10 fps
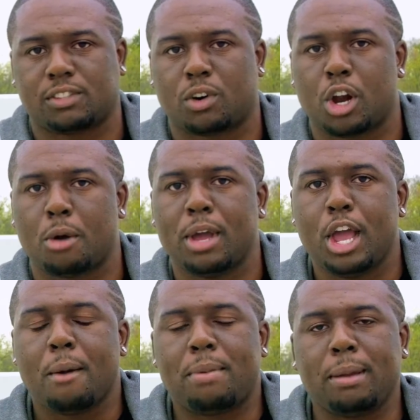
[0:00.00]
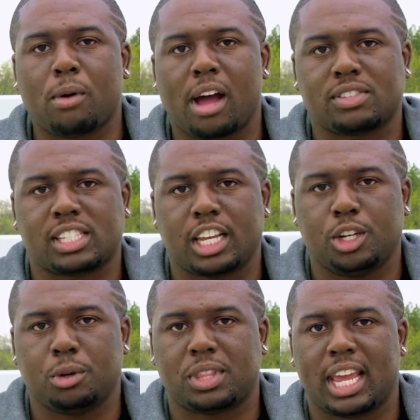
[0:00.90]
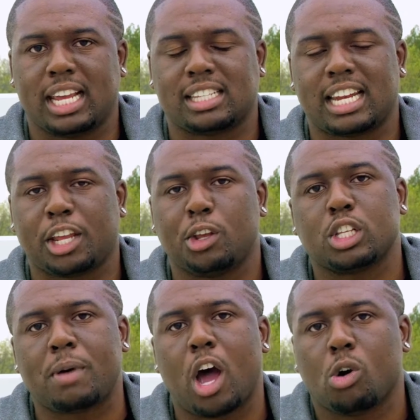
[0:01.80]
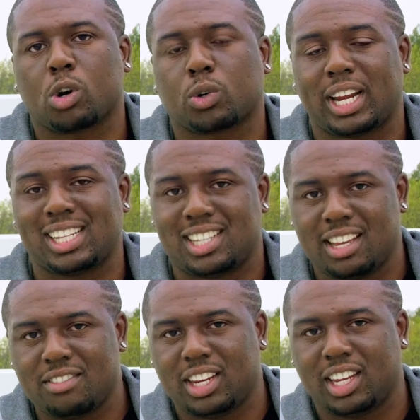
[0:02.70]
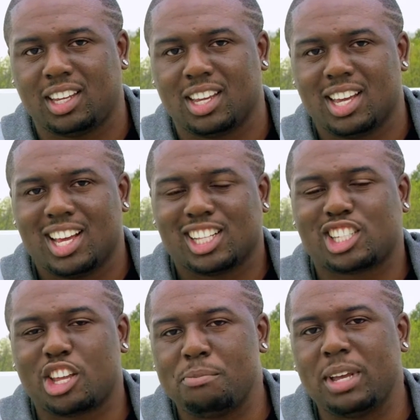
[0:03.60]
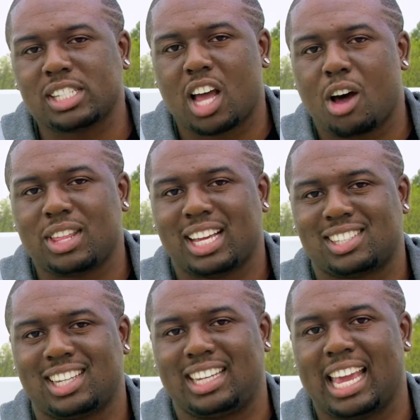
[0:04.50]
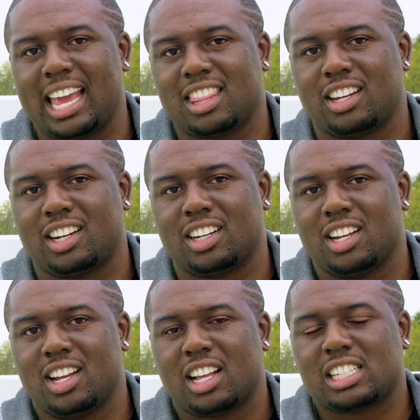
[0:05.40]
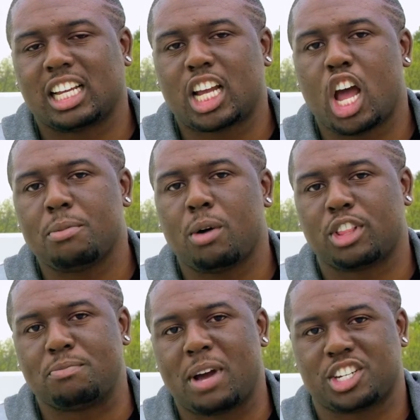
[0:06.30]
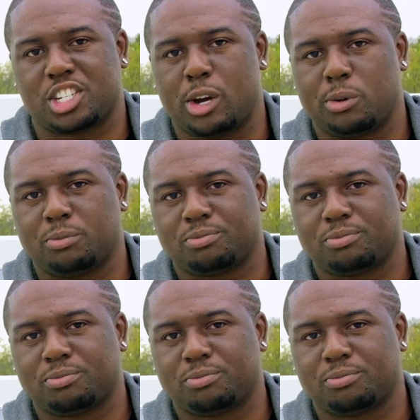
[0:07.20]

from people I've seen do things, and I use my own creativity to mix all that together to come up with my show.